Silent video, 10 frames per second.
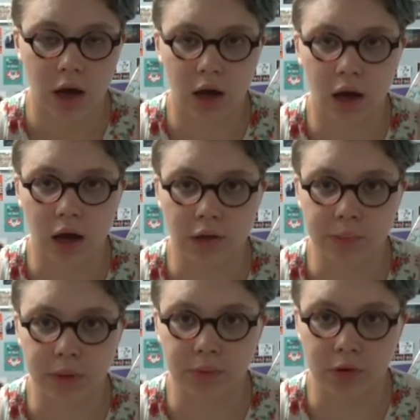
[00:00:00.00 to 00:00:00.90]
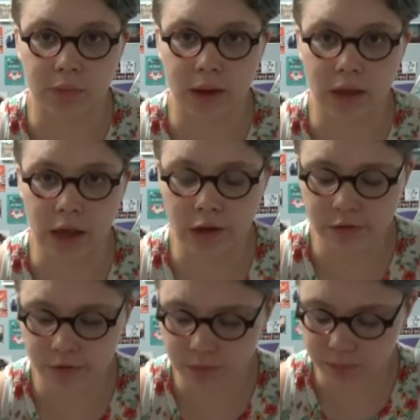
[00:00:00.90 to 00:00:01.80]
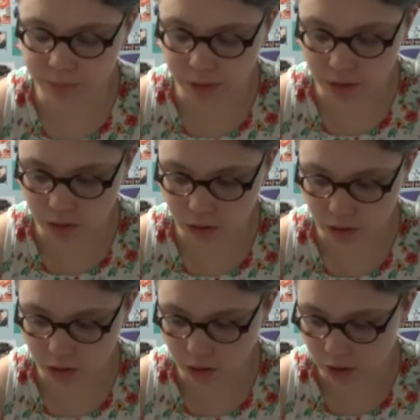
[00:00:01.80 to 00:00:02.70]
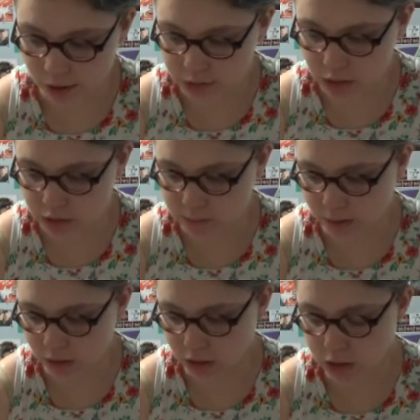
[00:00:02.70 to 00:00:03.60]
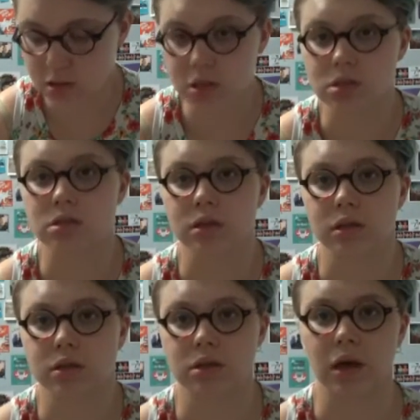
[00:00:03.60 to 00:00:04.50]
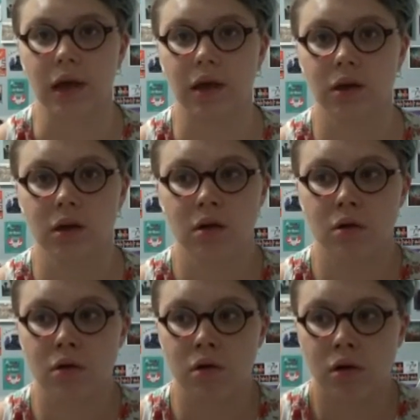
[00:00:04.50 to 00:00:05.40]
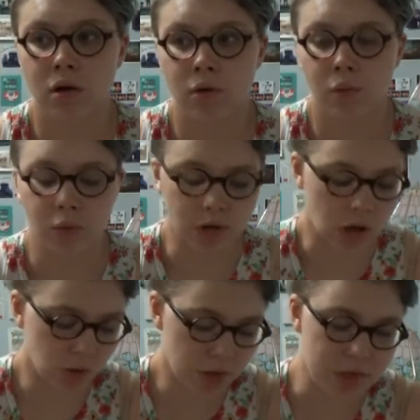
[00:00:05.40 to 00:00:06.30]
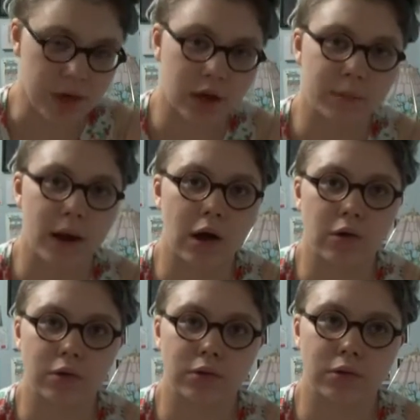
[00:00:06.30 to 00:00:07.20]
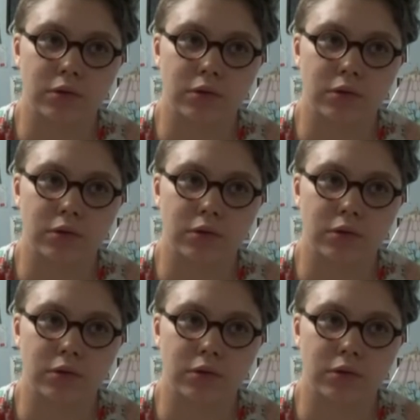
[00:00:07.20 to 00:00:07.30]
the people in my life, but I think it's mainly just like we don't think about,